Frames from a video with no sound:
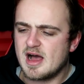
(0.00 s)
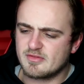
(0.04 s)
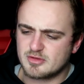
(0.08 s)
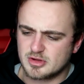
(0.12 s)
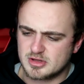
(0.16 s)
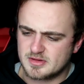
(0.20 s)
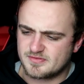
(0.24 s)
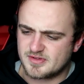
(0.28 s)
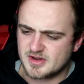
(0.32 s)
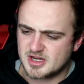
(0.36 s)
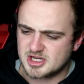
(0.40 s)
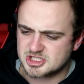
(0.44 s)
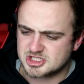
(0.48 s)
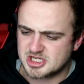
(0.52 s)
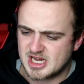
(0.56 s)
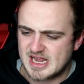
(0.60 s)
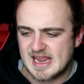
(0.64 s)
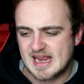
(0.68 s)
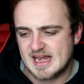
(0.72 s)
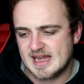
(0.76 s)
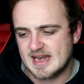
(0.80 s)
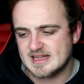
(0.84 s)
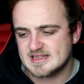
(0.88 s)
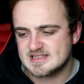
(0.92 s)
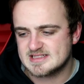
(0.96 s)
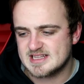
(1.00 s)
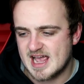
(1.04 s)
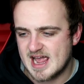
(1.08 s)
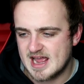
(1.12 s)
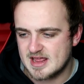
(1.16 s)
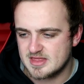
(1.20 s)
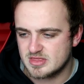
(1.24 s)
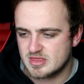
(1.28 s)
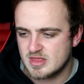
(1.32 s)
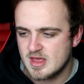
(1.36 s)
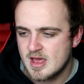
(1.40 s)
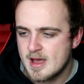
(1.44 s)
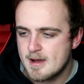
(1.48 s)
I've got them finished in
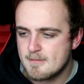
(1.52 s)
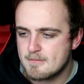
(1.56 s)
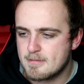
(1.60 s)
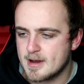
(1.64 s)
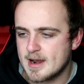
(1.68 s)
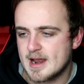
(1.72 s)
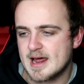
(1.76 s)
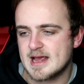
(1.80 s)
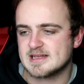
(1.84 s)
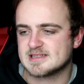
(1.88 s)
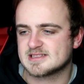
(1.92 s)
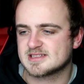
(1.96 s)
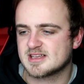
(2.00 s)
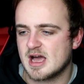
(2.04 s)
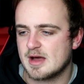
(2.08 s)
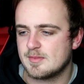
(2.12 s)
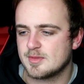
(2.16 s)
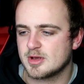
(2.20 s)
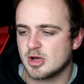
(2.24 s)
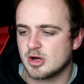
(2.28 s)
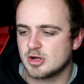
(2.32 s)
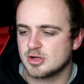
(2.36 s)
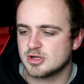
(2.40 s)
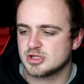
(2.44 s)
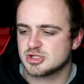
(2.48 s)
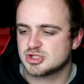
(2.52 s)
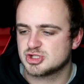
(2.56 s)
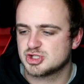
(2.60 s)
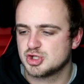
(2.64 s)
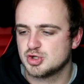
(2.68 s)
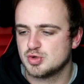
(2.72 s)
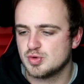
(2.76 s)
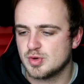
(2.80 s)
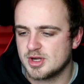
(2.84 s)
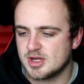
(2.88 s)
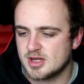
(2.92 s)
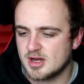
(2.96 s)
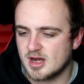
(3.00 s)
10th place. Coming on
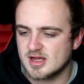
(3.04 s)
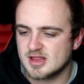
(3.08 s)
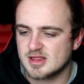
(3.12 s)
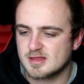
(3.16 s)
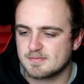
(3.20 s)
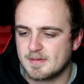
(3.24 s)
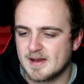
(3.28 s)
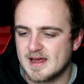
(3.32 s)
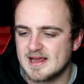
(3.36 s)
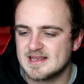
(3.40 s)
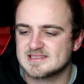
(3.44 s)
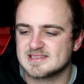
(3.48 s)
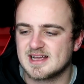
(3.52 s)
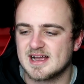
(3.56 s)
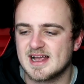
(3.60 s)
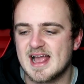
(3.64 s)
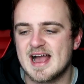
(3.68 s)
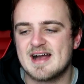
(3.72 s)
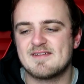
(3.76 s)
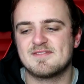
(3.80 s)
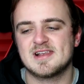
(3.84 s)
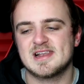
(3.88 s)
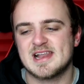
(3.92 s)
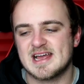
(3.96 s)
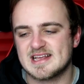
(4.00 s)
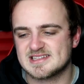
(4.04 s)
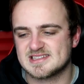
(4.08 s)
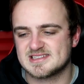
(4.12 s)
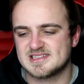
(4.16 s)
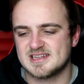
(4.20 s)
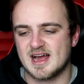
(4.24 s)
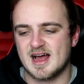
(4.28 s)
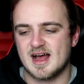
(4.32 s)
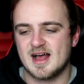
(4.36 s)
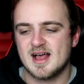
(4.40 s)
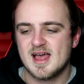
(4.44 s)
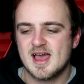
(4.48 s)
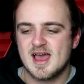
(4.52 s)
to 9th place, I have
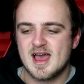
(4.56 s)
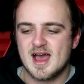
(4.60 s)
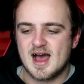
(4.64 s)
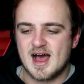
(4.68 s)
Leicester.